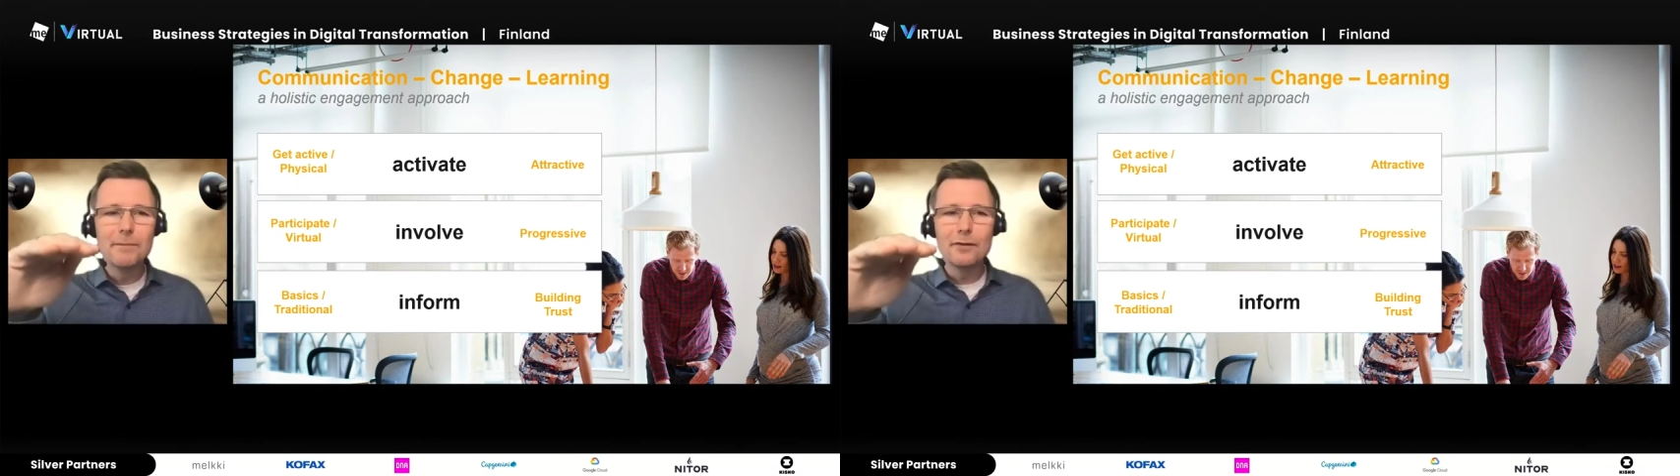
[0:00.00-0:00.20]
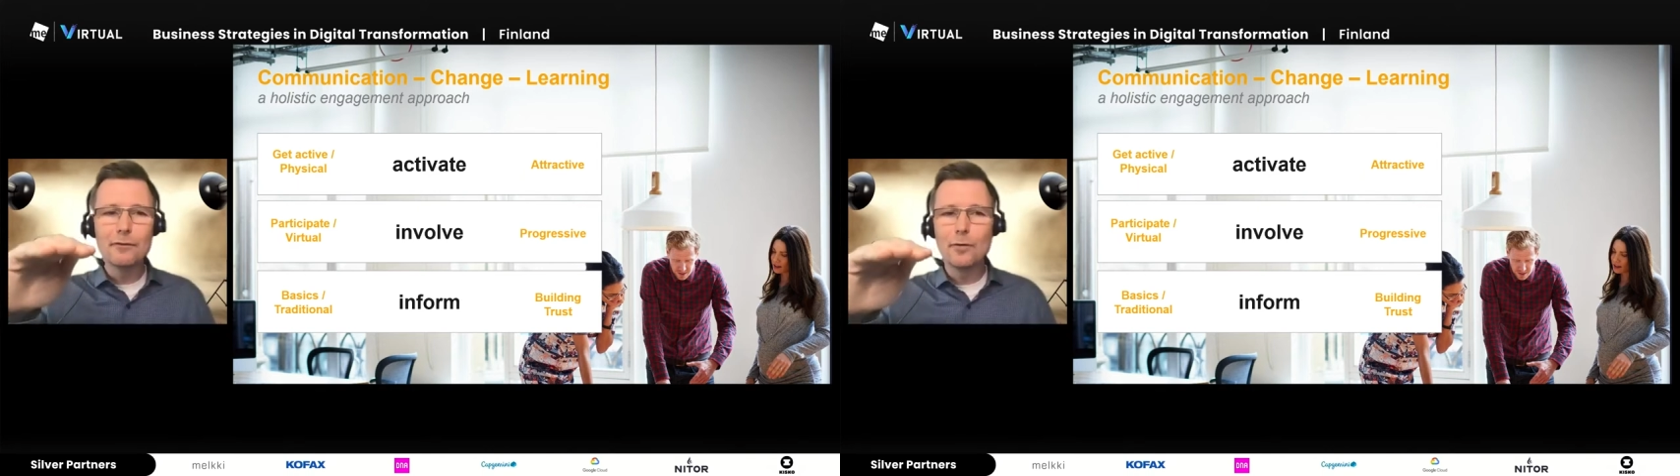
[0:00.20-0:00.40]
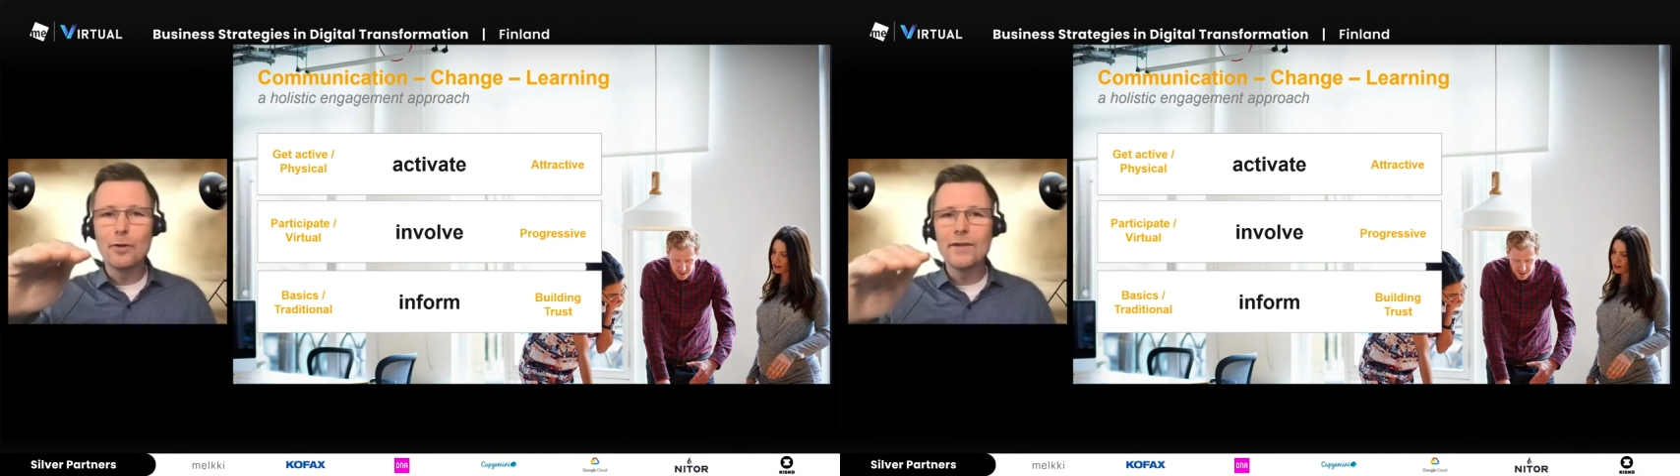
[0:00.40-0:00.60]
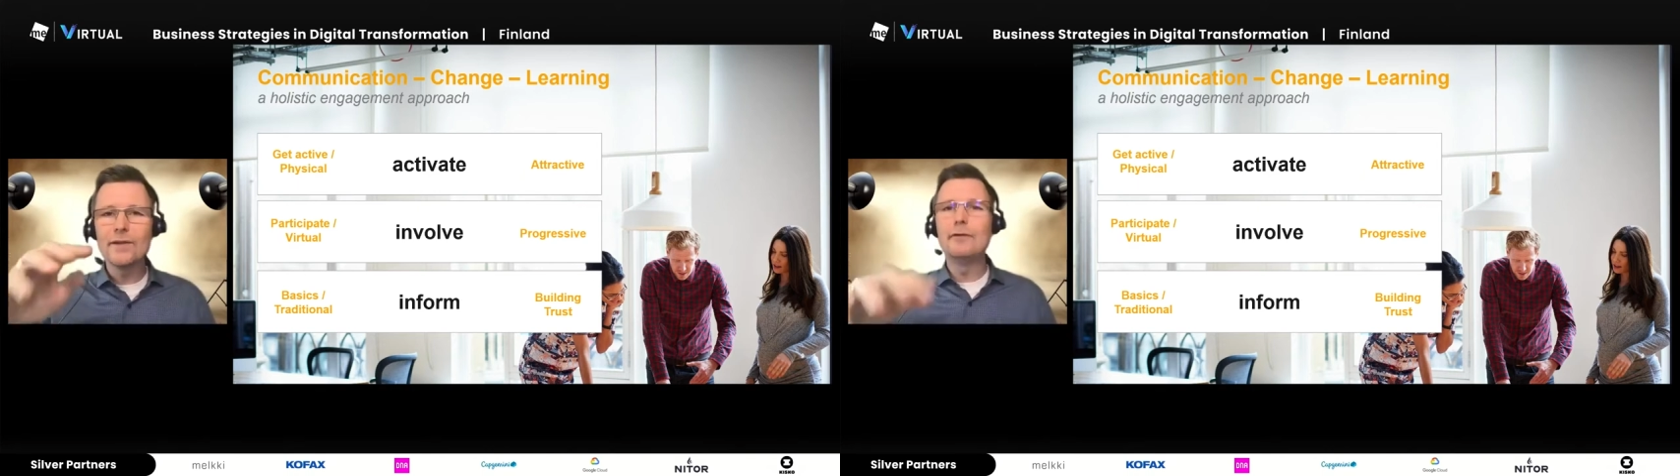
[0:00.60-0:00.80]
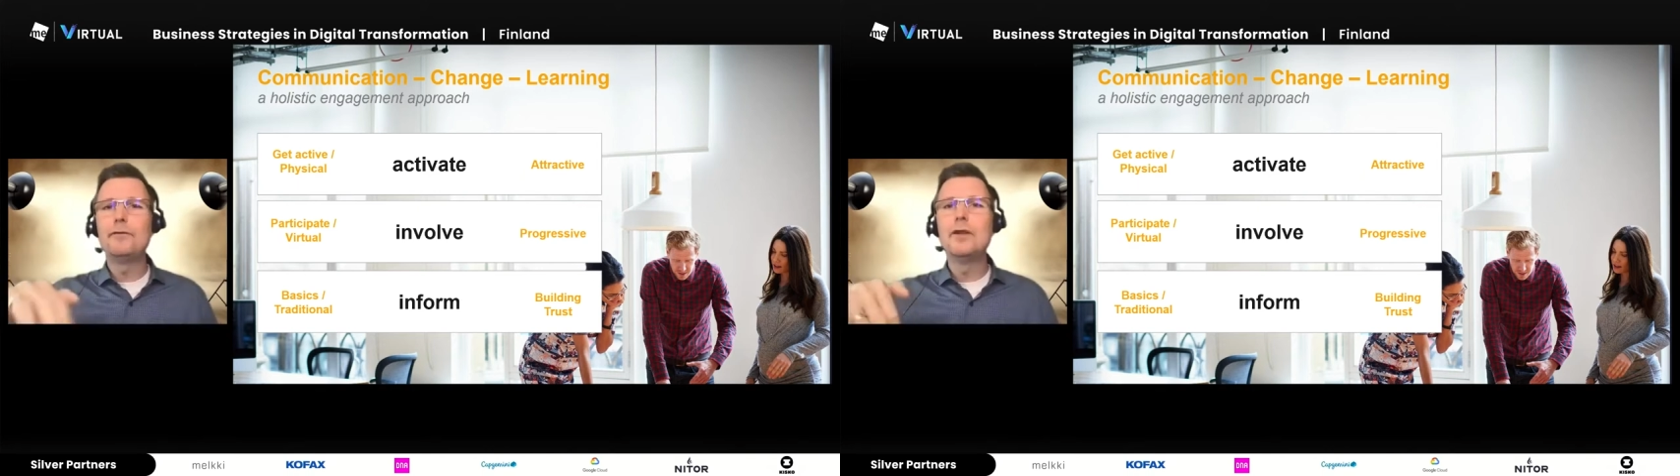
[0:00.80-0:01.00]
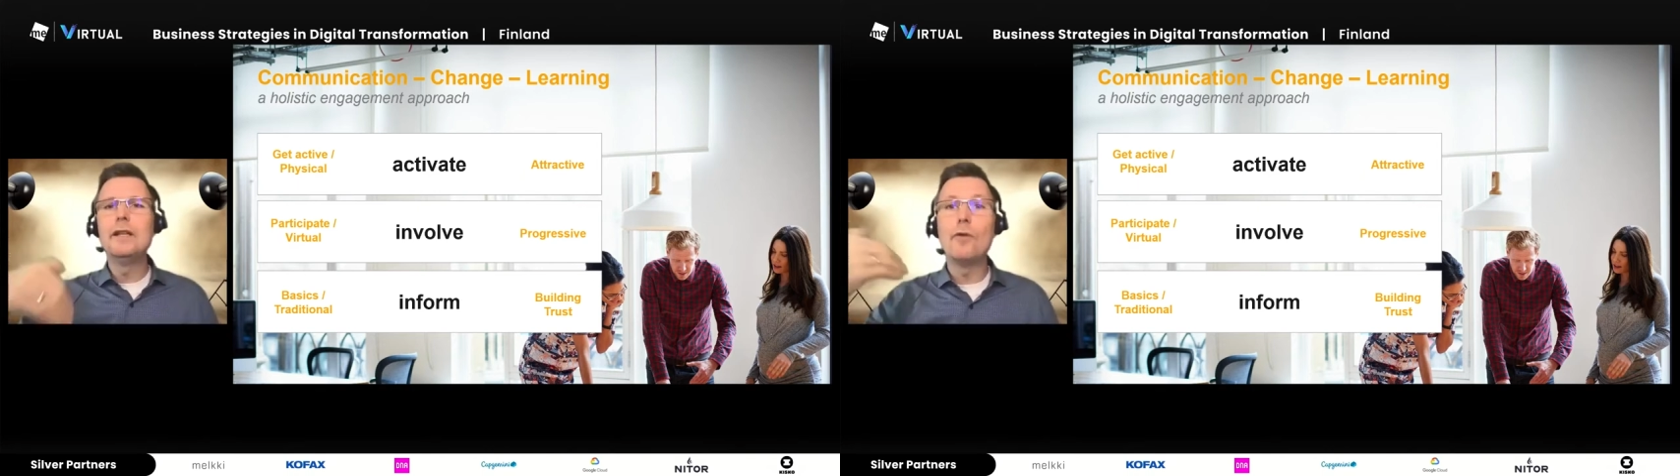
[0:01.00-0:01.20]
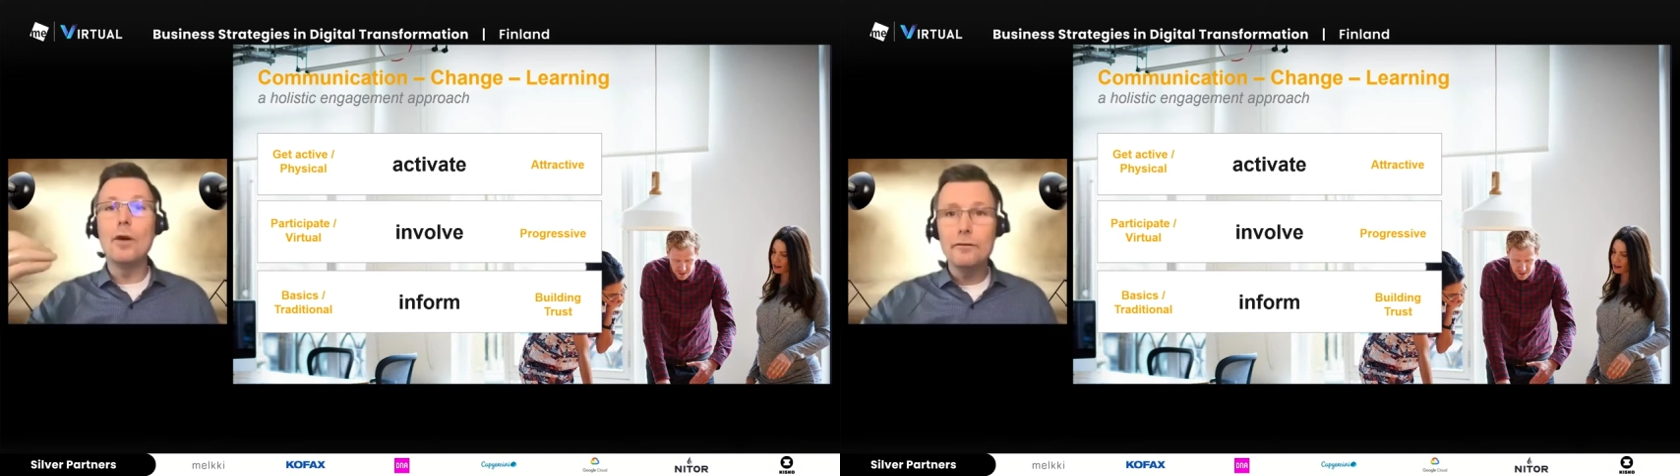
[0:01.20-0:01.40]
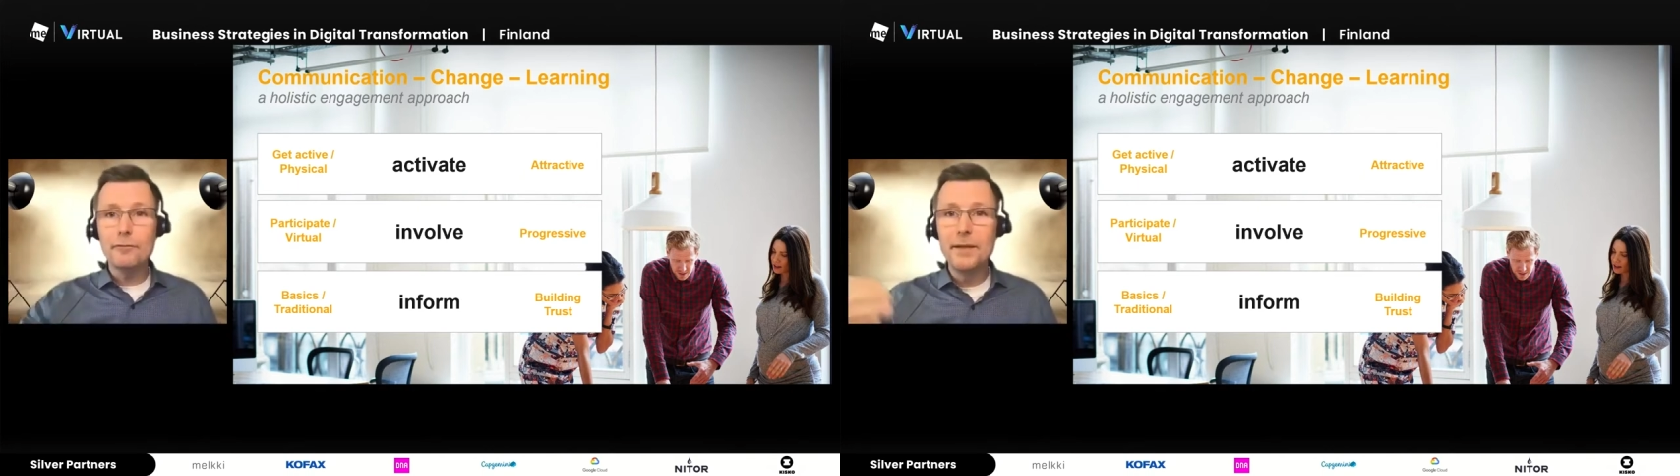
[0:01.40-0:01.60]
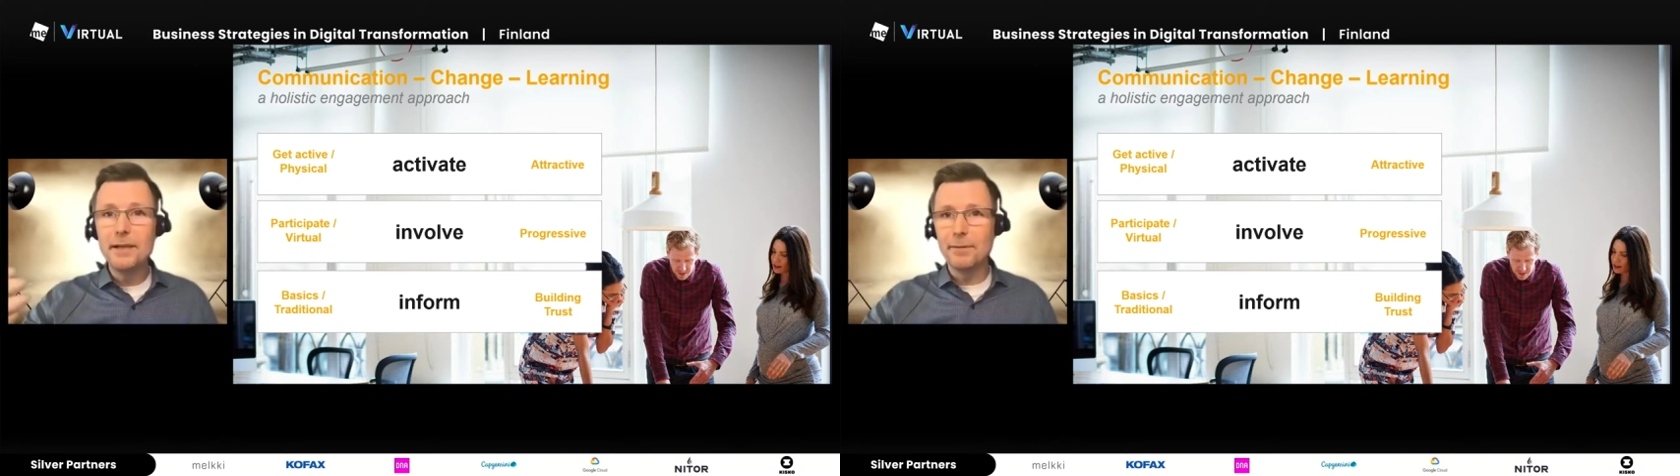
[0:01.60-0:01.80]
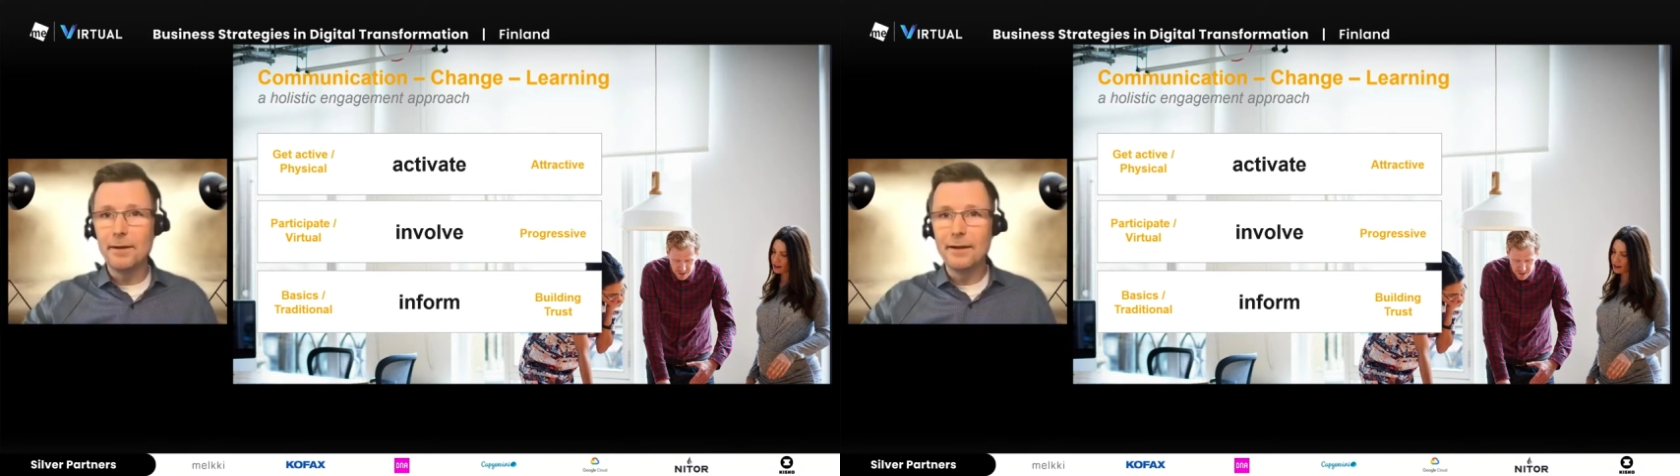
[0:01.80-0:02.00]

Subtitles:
of course, if you involve people,